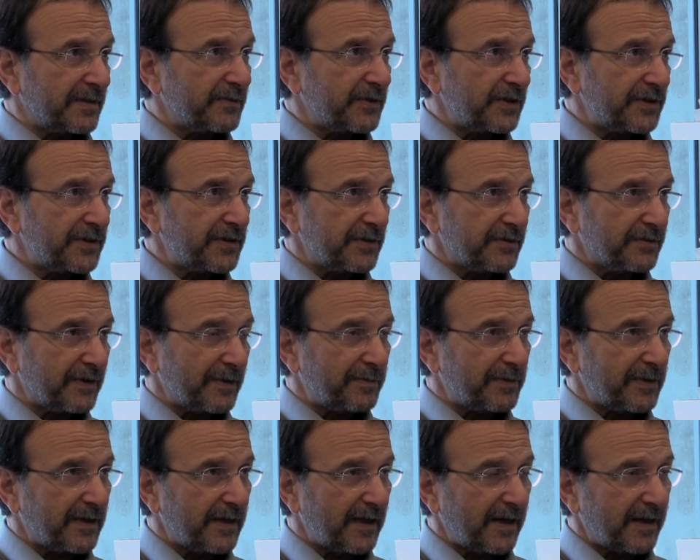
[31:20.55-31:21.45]
some also
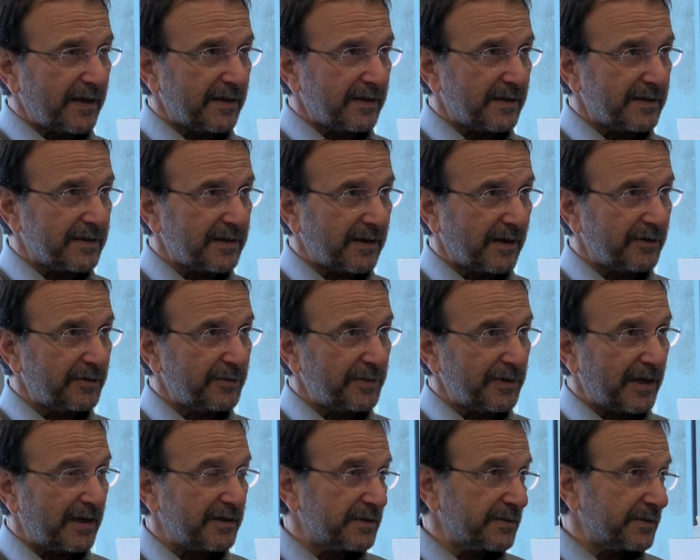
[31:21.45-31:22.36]
replicate in the
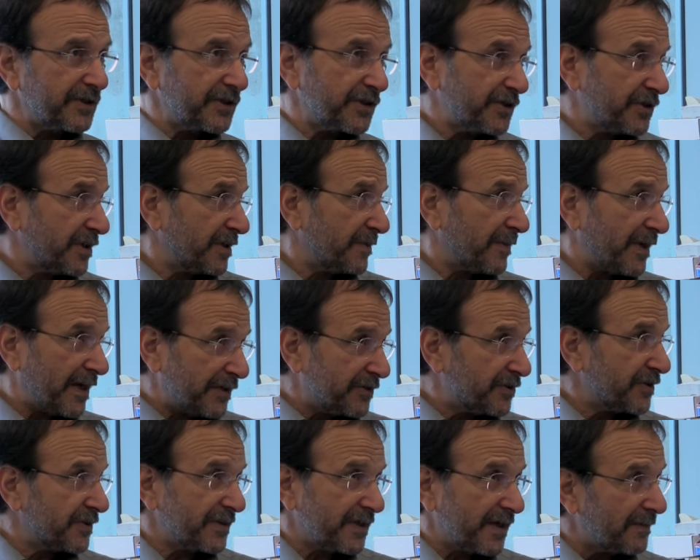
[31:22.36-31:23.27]
cytoplasm. You can
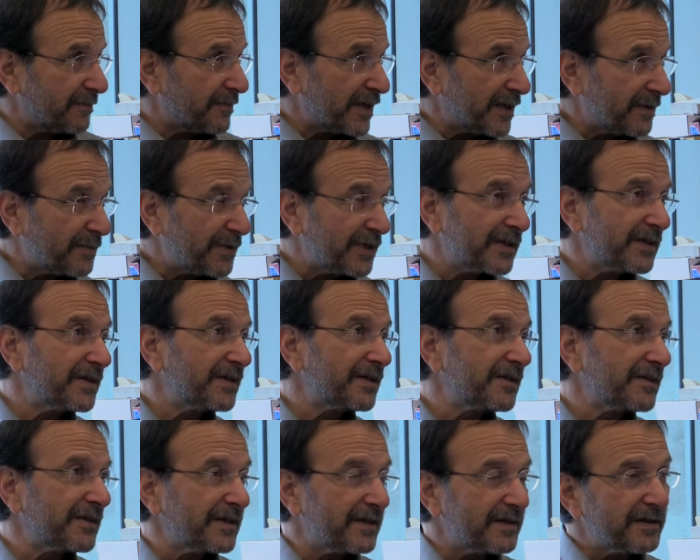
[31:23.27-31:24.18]
imagine that maybe
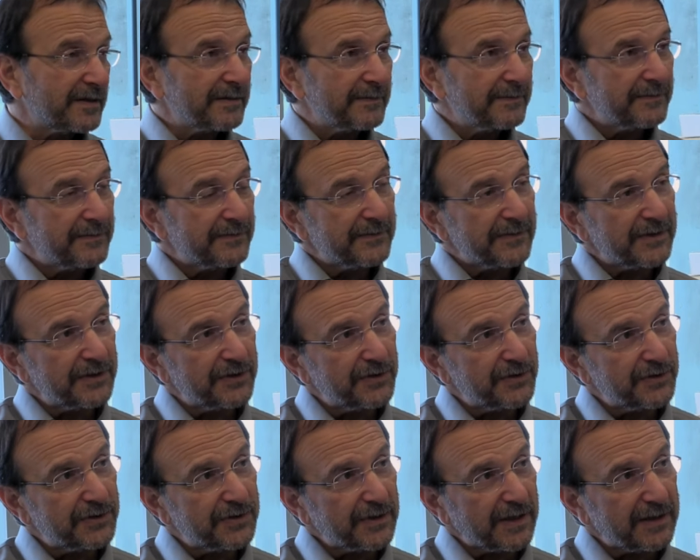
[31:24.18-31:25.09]
you need a
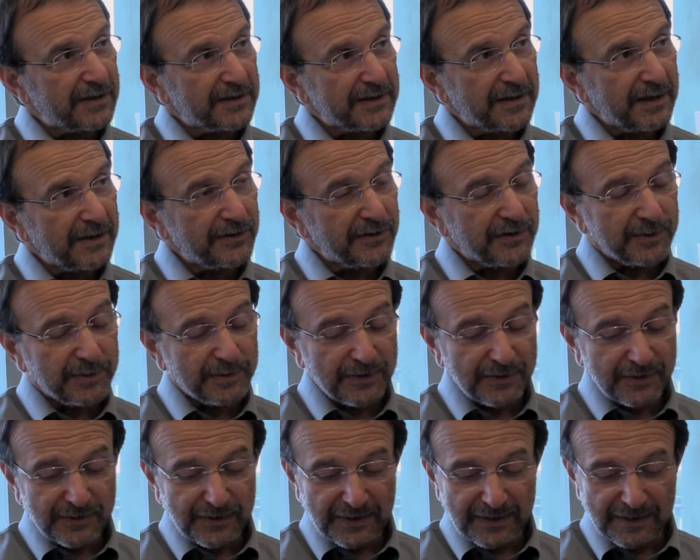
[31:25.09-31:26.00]
new cytoskeletal
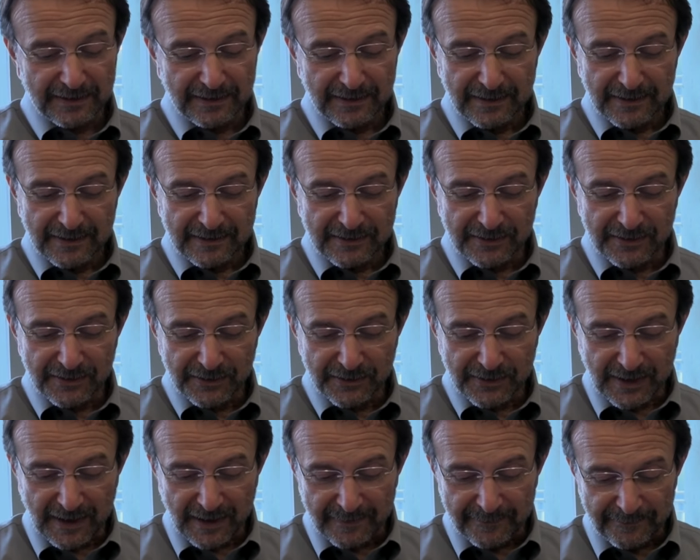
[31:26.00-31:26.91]
protein to
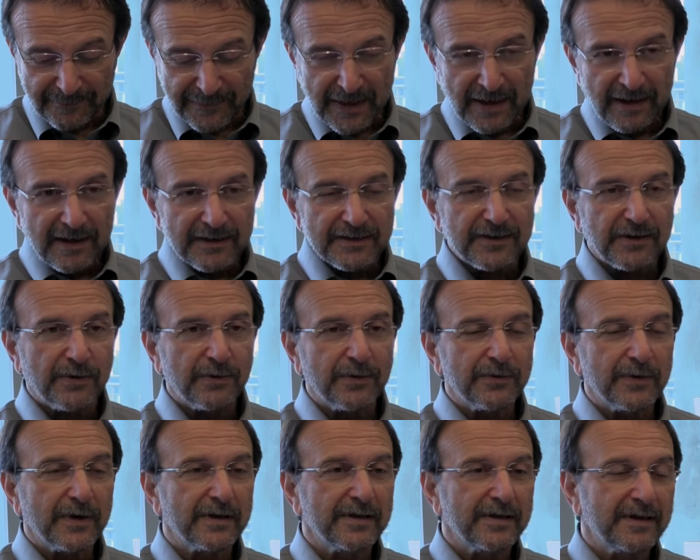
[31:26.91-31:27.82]
do that.
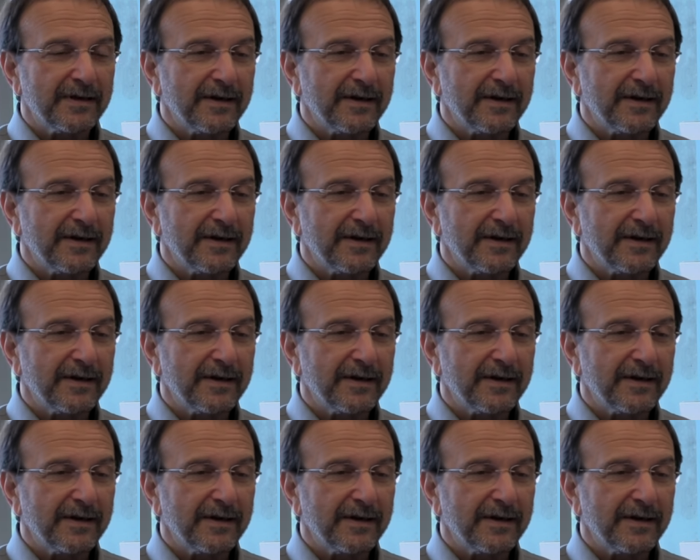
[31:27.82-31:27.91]
So